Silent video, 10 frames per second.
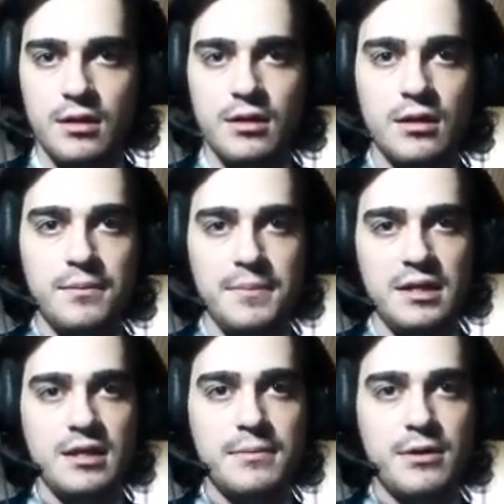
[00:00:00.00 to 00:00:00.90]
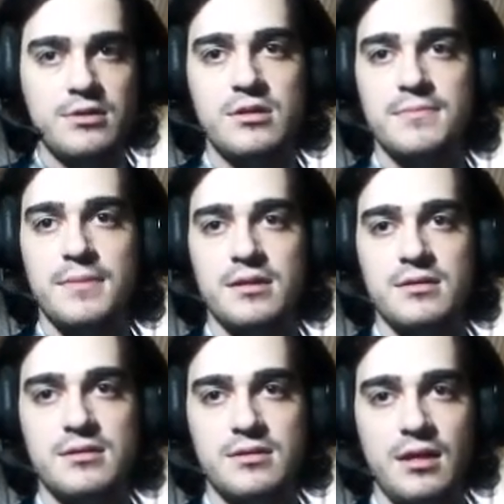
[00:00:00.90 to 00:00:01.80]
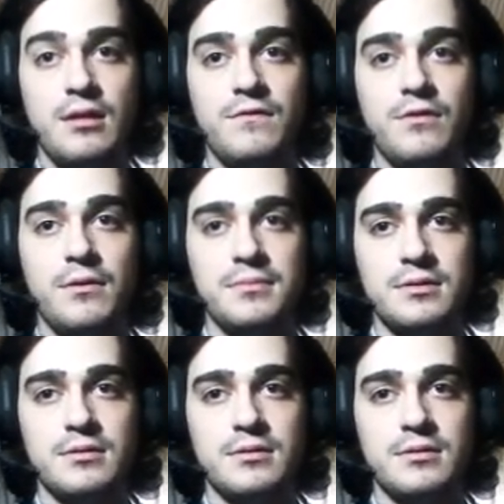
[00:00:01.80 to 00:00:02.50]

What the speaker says: Meaning merchants must stay informed